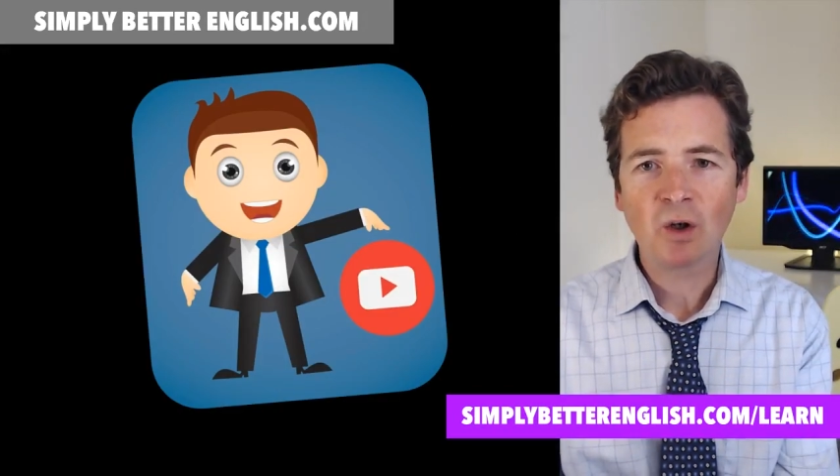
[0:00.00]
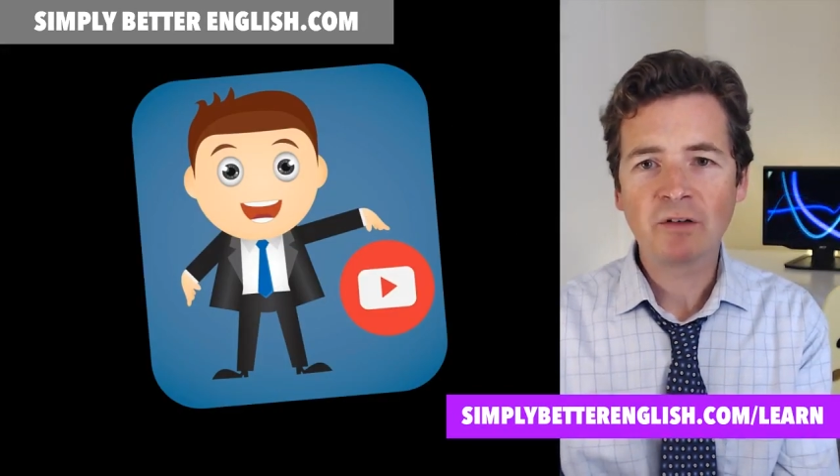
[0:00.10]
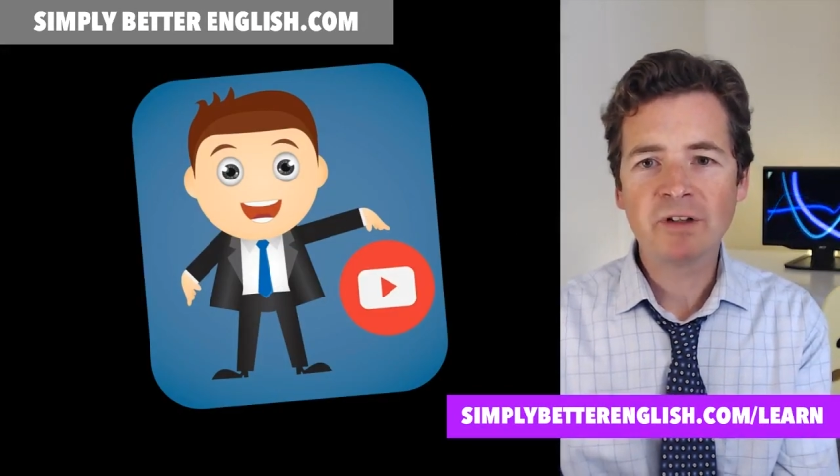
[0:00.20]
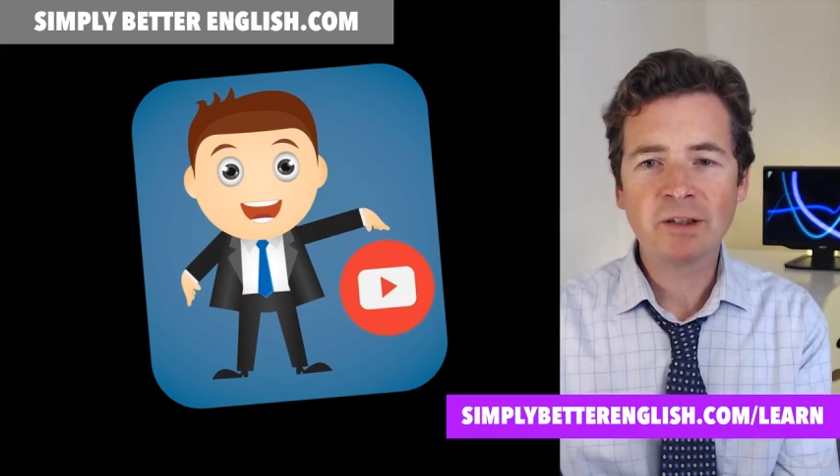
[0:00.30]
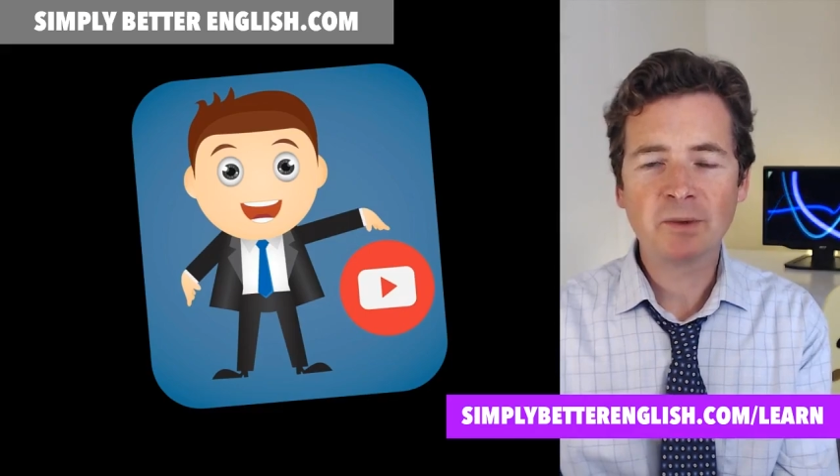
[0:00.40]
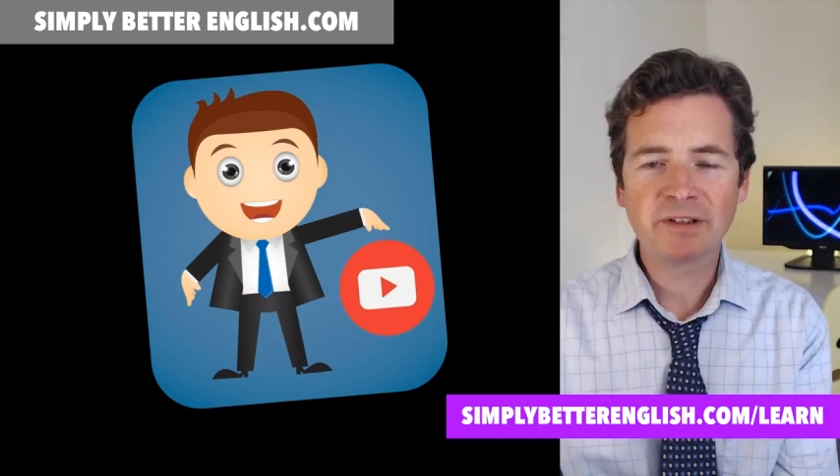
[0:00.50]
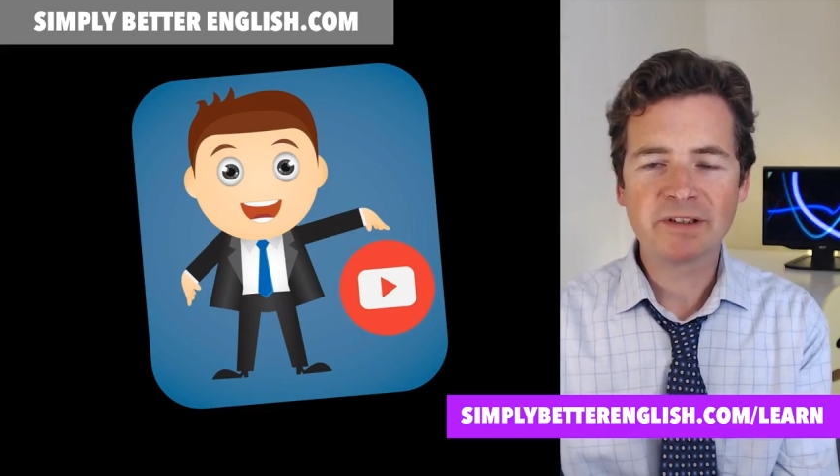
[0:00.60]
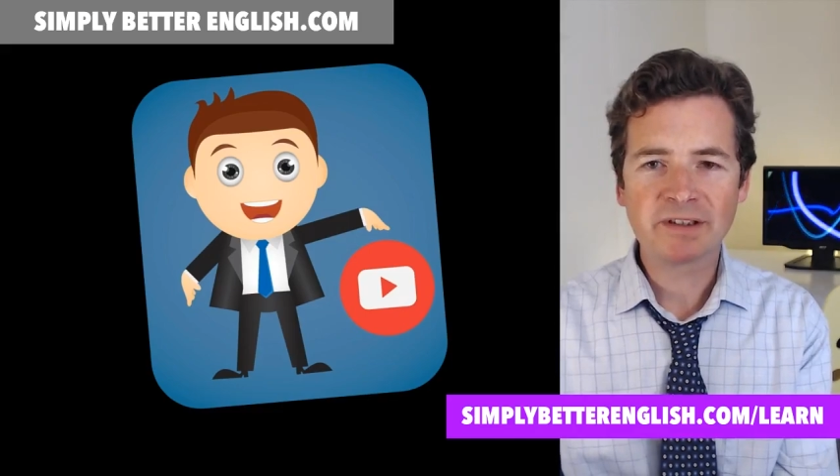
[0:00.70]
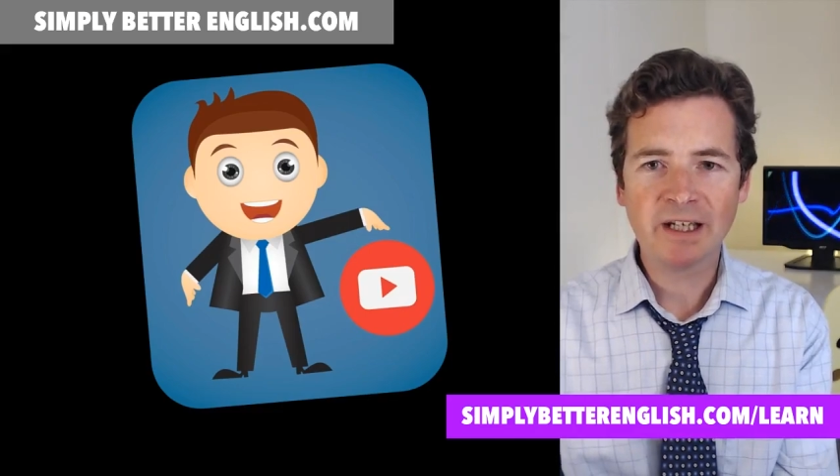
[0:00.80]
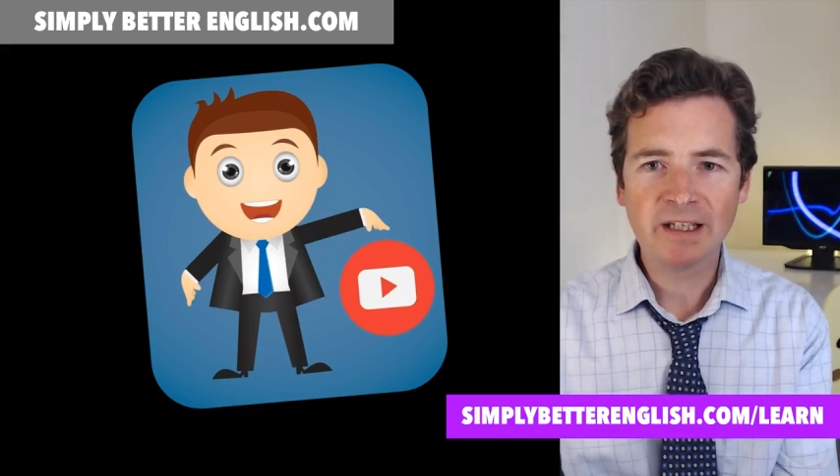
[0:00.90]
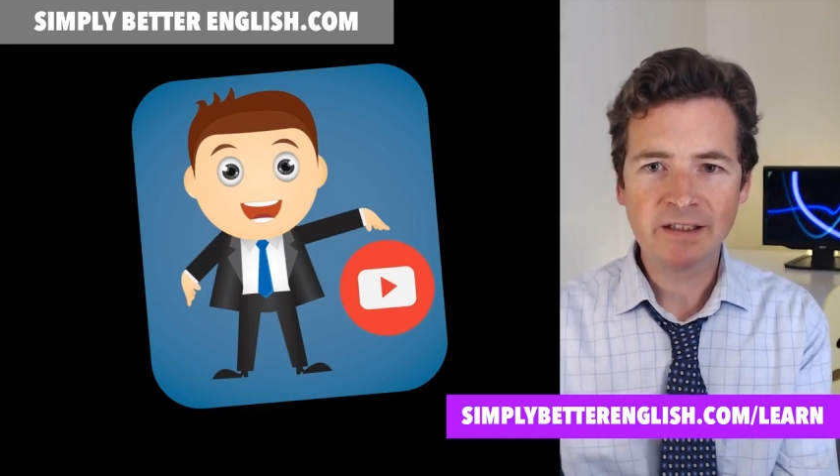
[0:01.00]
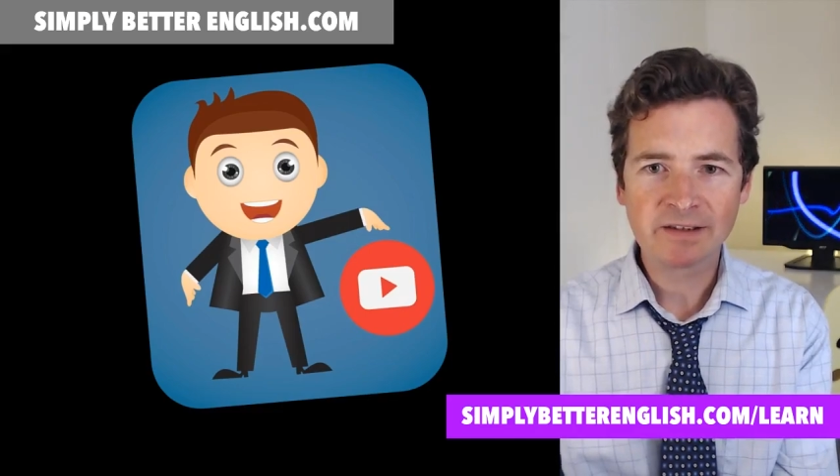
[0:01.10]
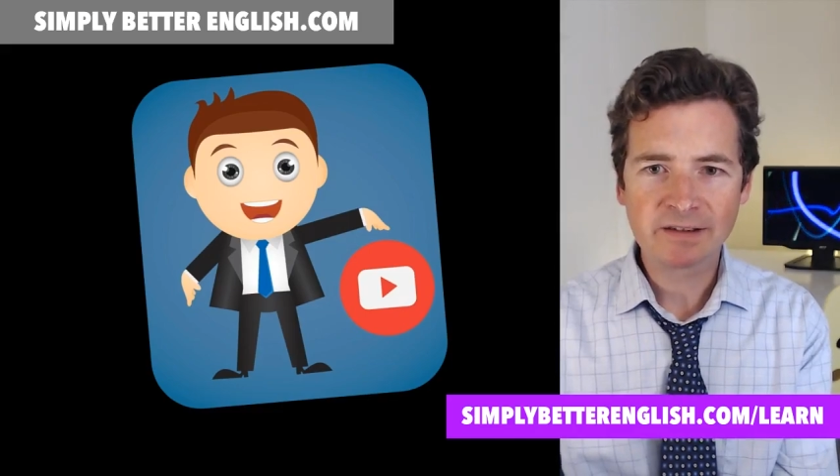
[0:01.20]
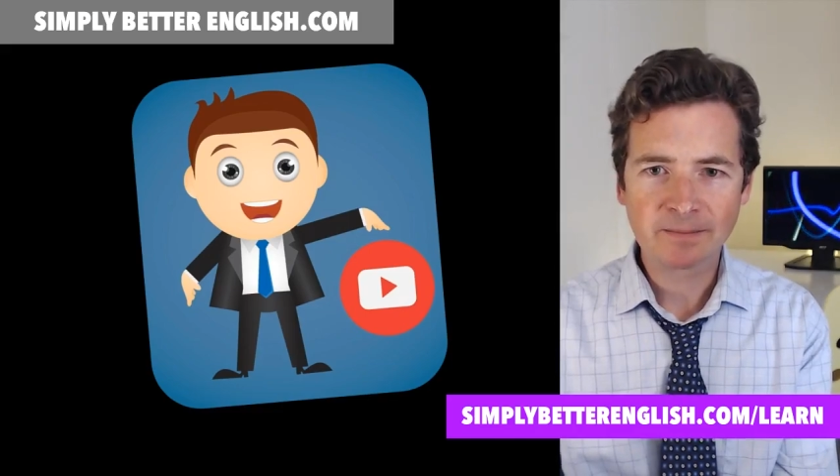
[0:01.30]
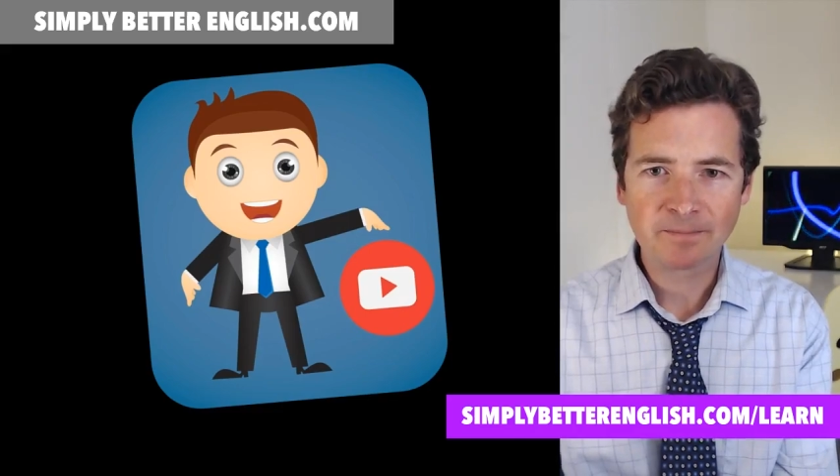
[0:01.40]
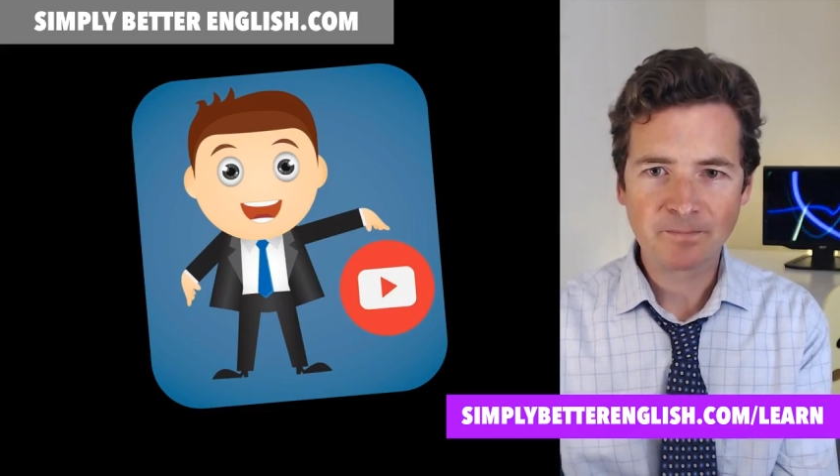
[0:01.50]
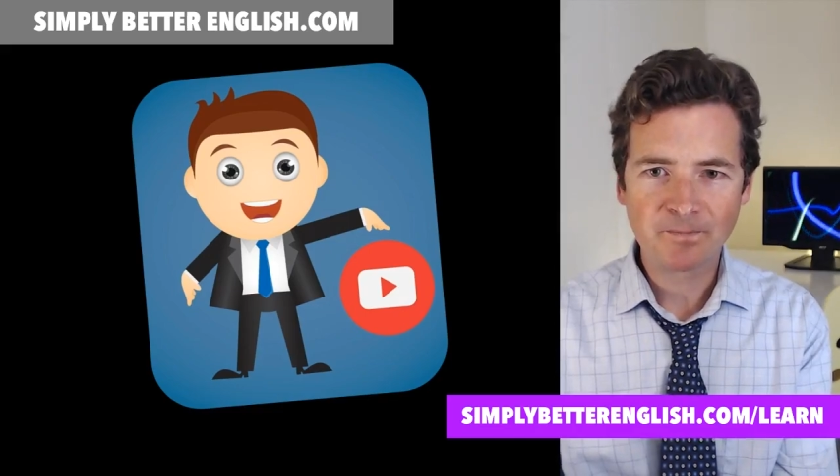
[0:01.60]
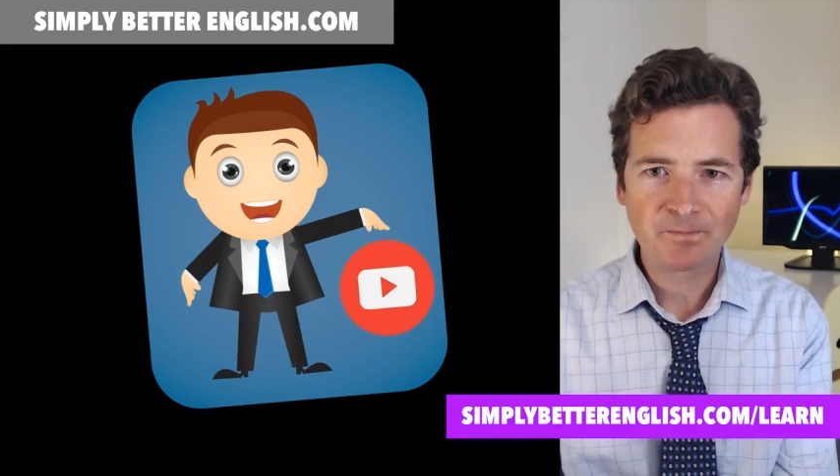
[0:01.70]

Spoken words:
All I really want to say is,